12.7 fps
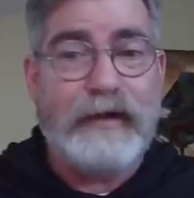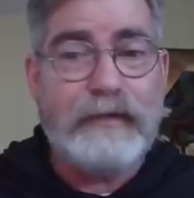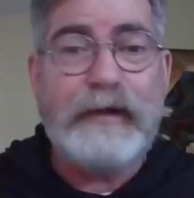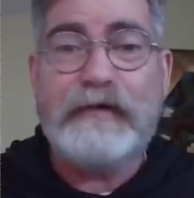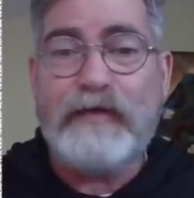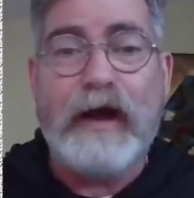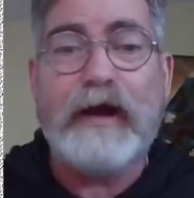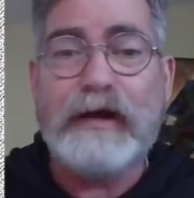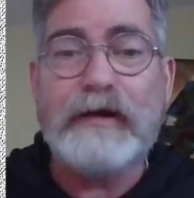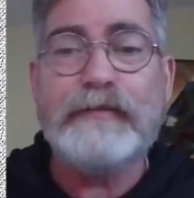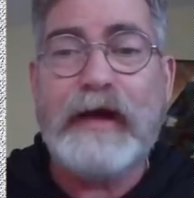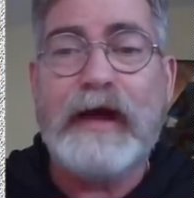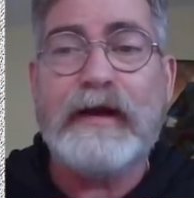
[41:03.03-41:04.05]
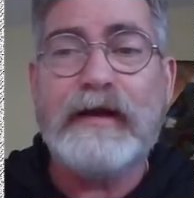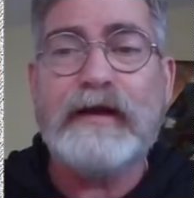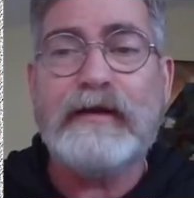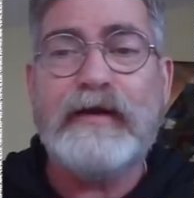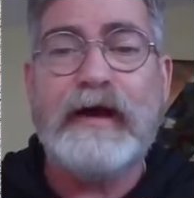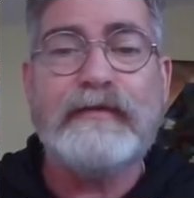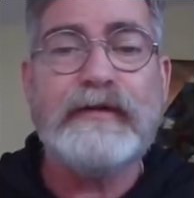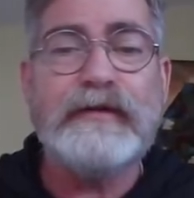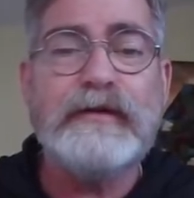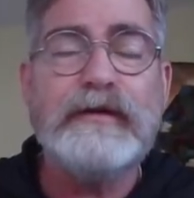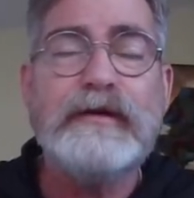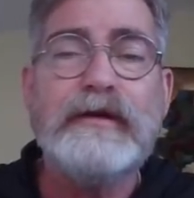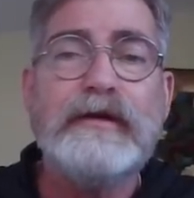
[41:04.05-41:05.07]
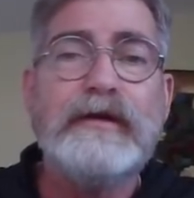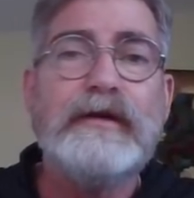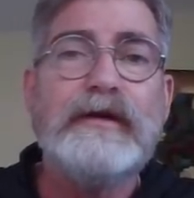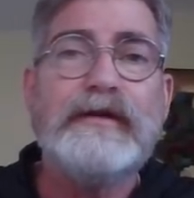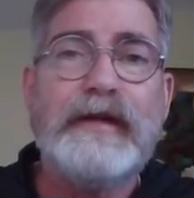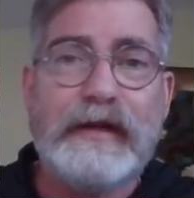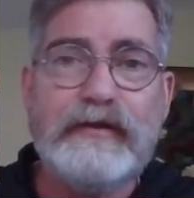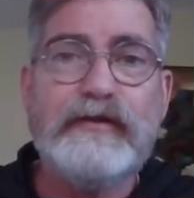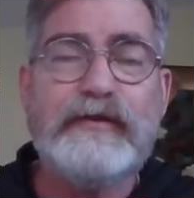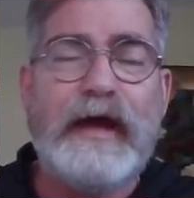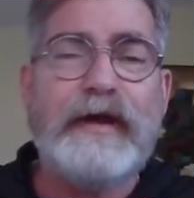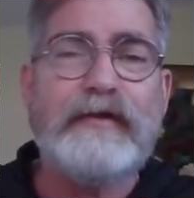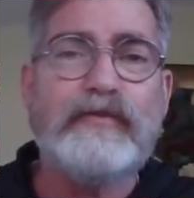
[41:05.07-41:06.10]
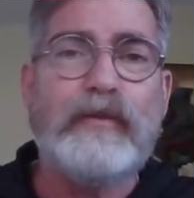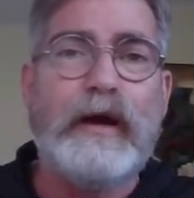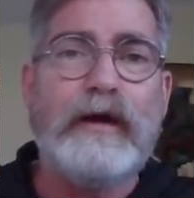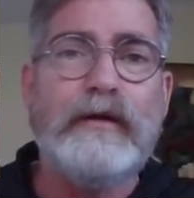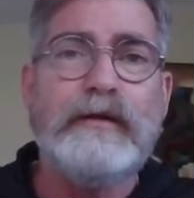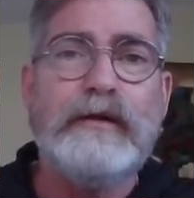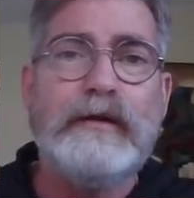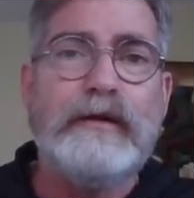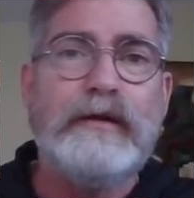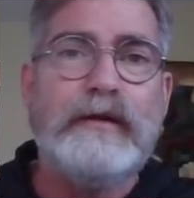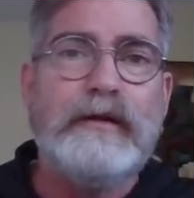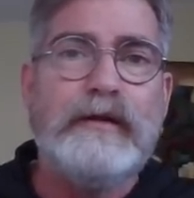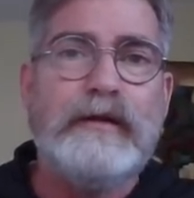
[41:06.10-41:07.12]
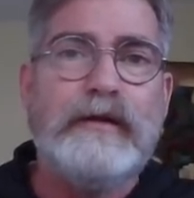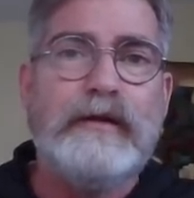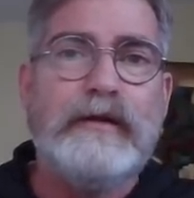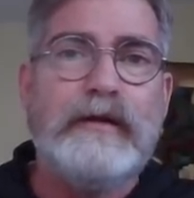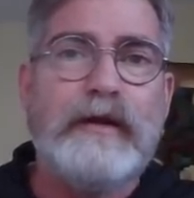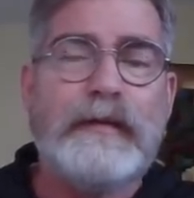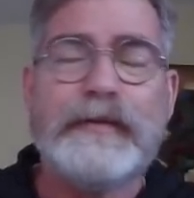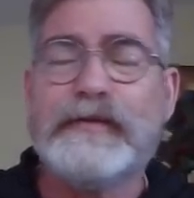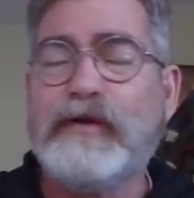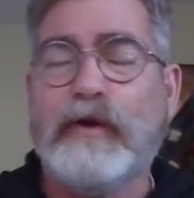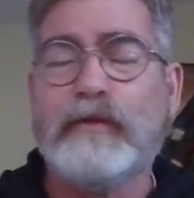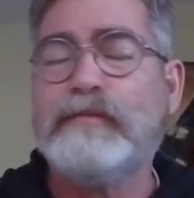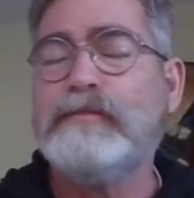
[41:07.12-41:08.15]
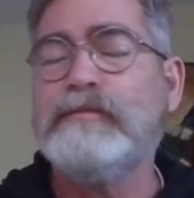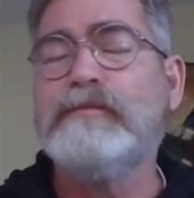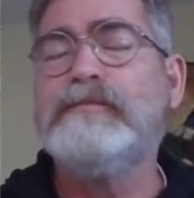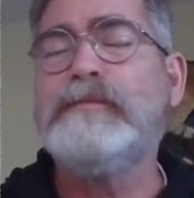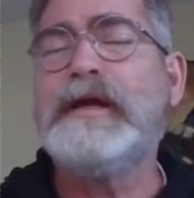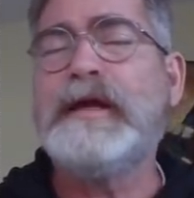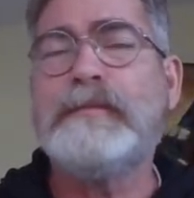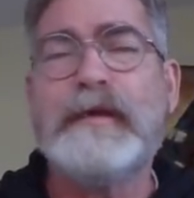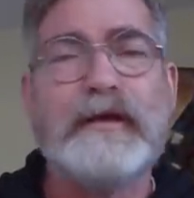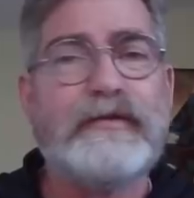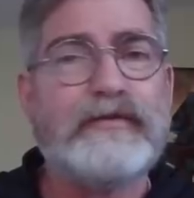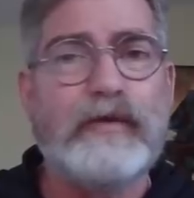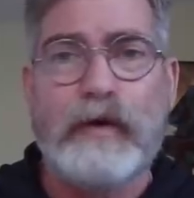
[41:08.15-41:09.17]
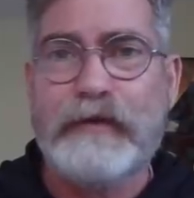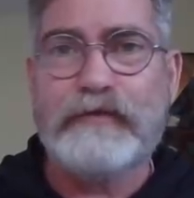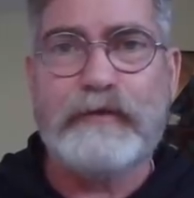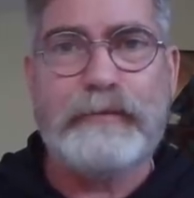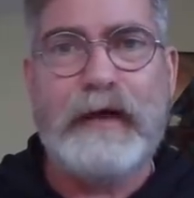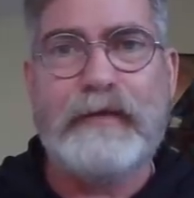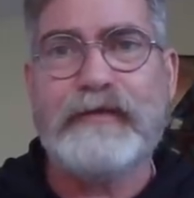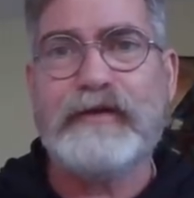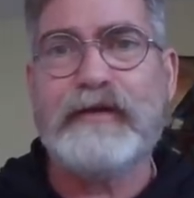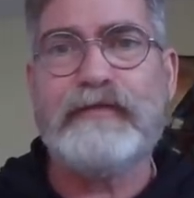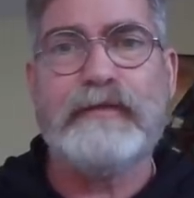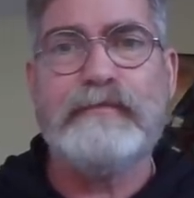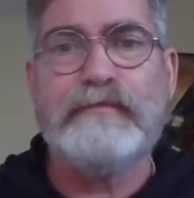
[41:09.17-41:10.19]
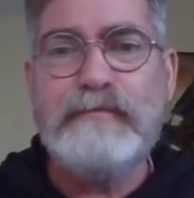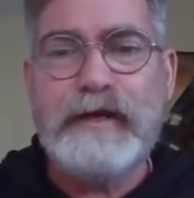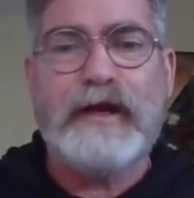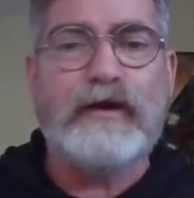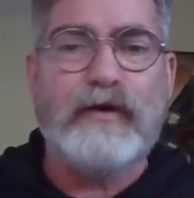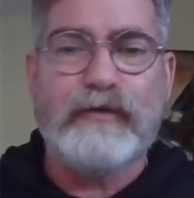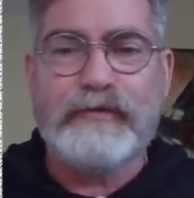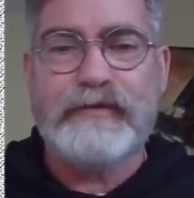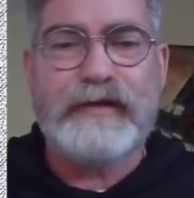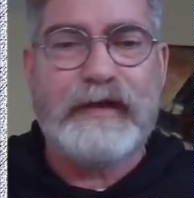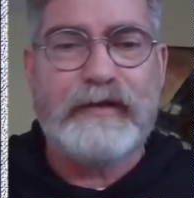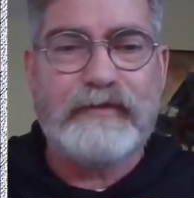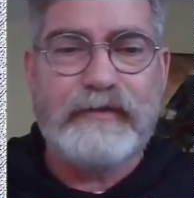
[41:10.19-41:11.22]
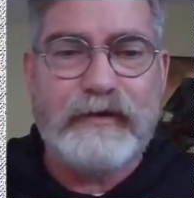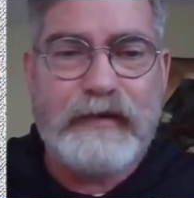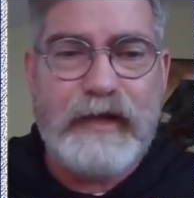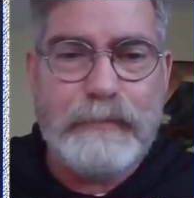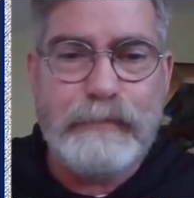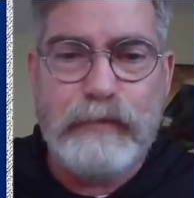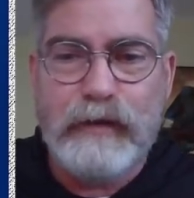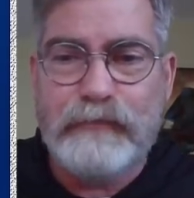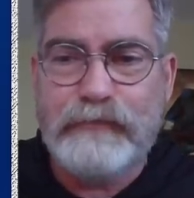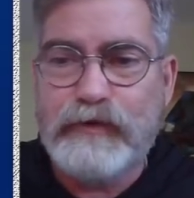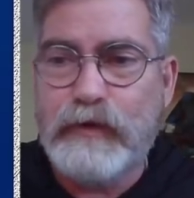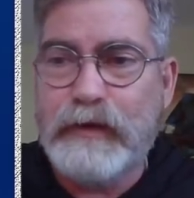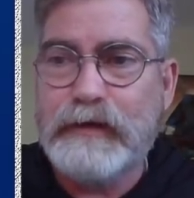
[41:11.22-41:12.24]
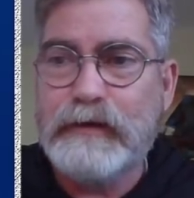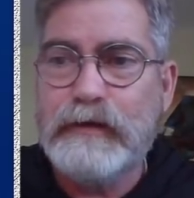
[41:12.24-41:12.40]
can make fire come down out of heaven. They can do that as well. I've been told many, many stories about the different miracles and things that they're capable of doing.